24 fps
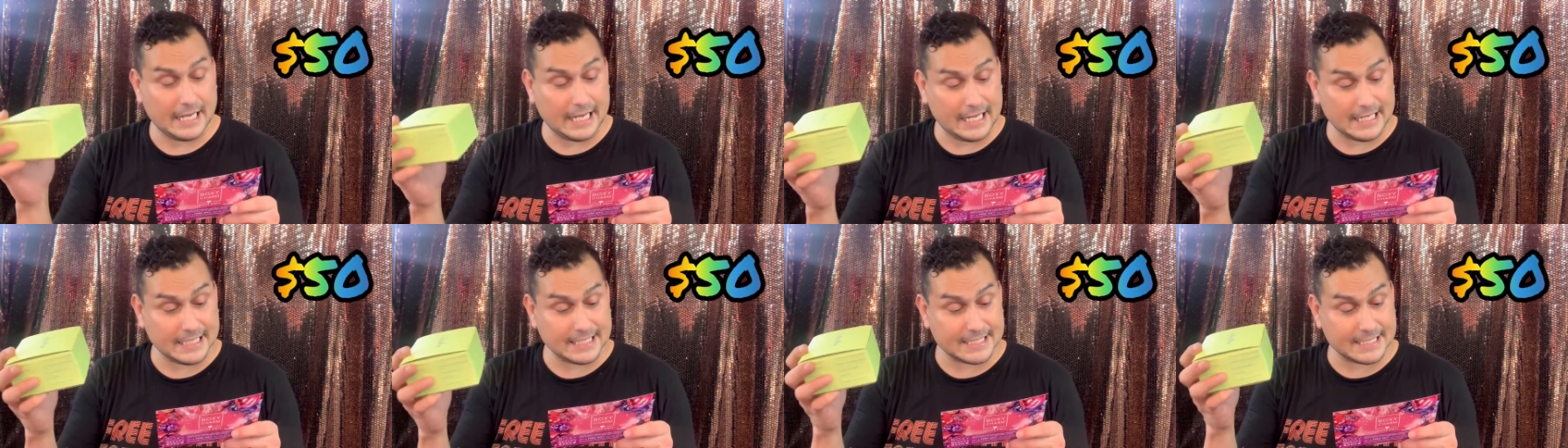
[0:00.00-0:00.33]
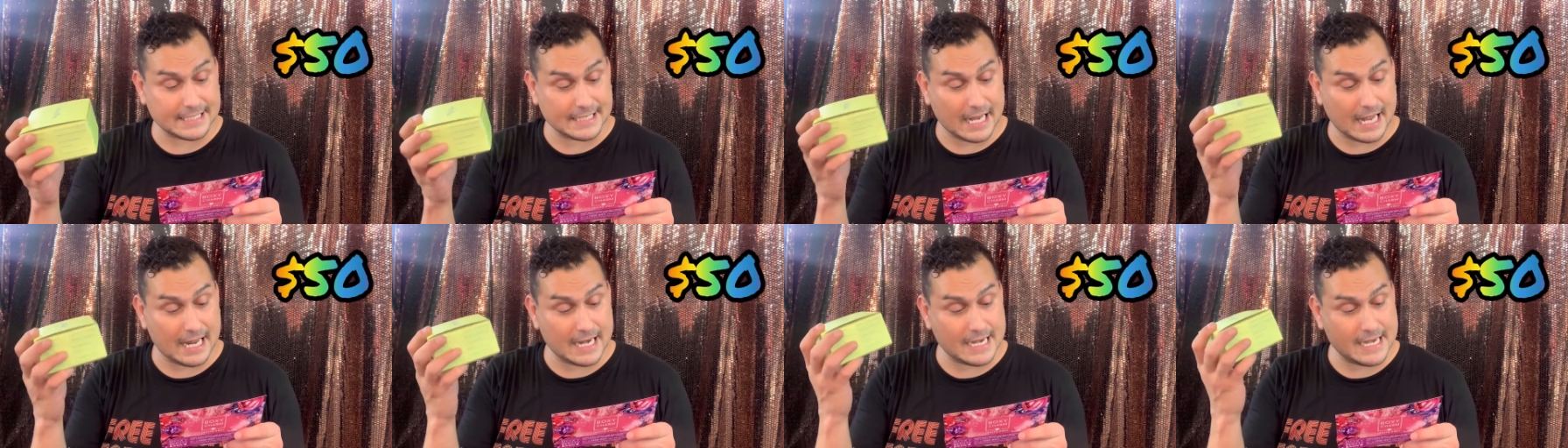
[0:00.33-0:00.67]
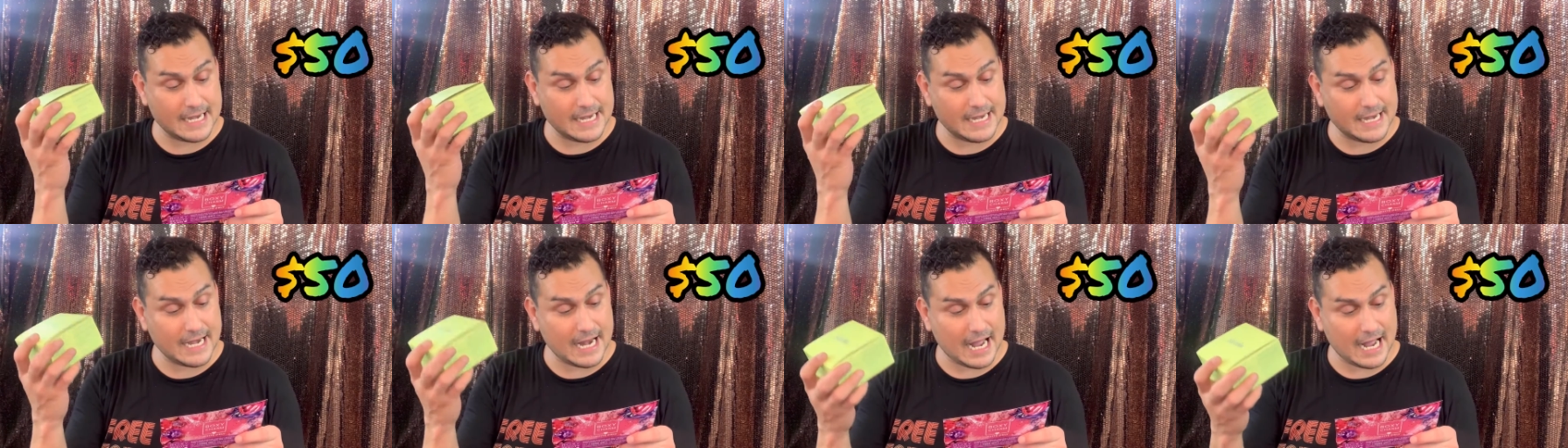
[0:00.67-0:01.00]
it's
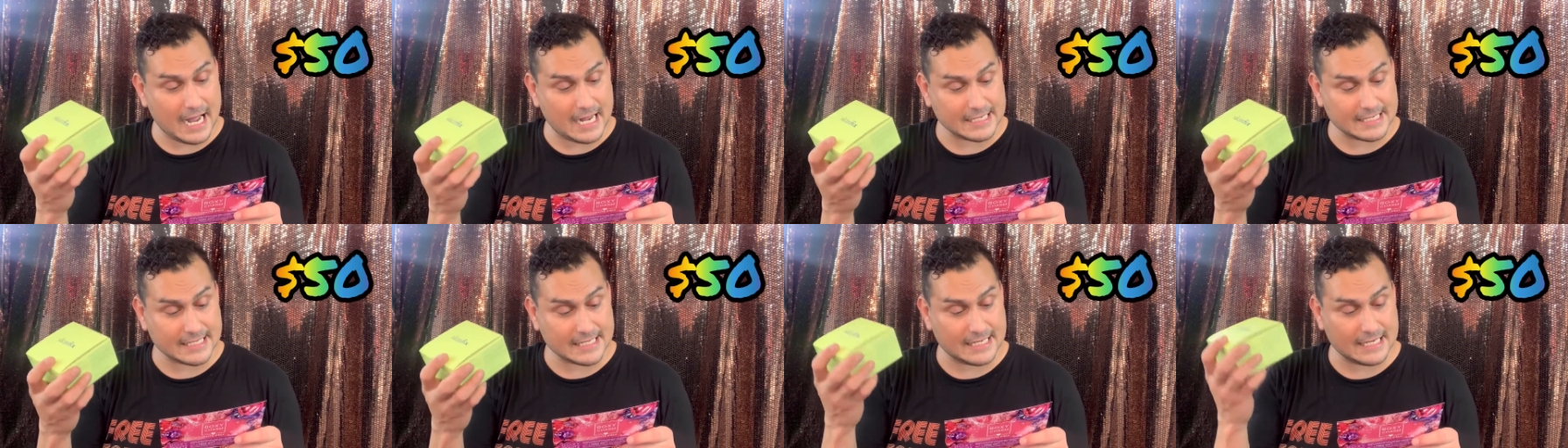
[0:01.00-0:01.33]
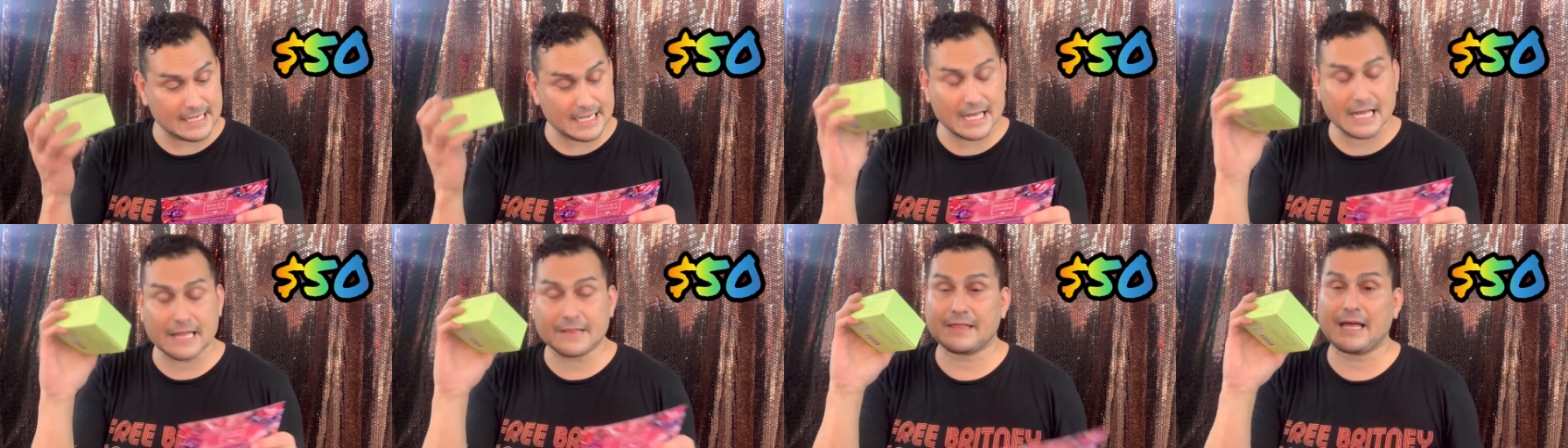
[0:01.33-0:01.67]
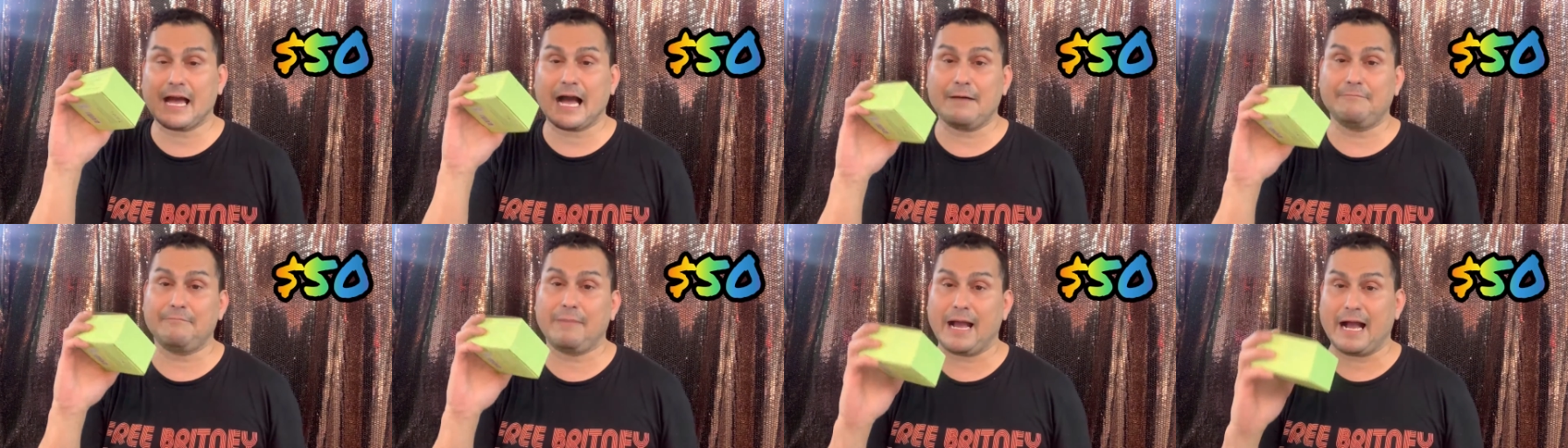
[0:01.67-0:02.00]
not
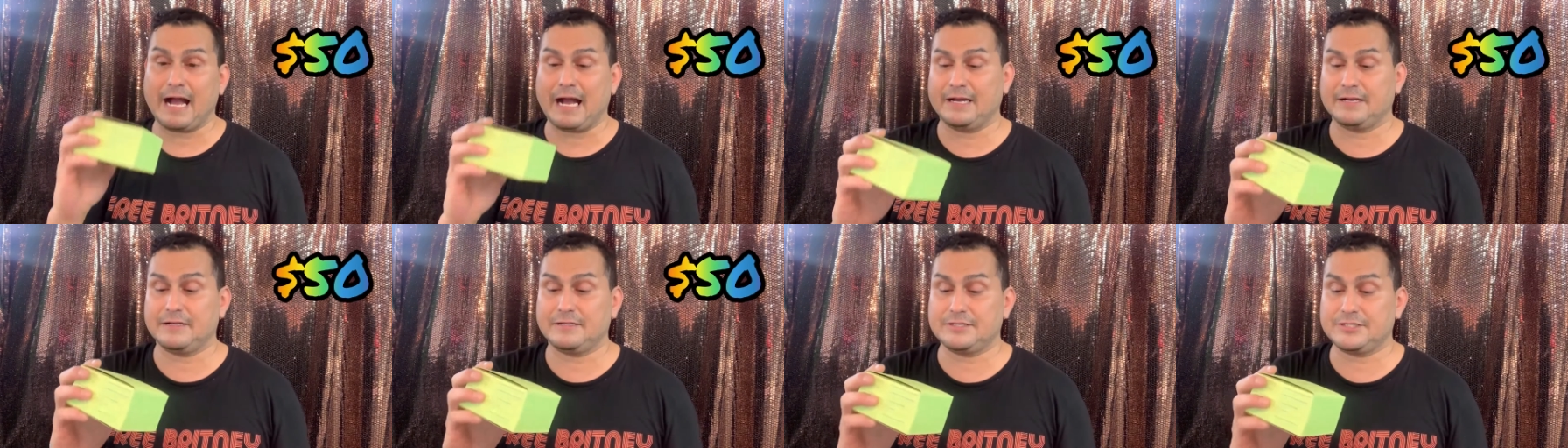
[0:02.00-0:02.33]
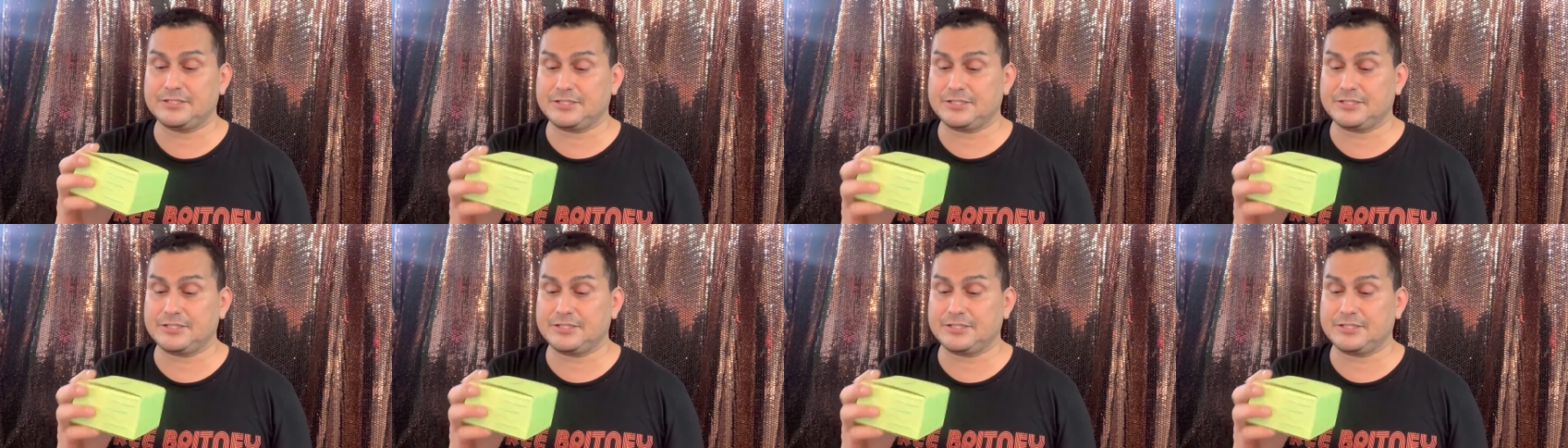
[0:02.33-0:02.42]
that bad.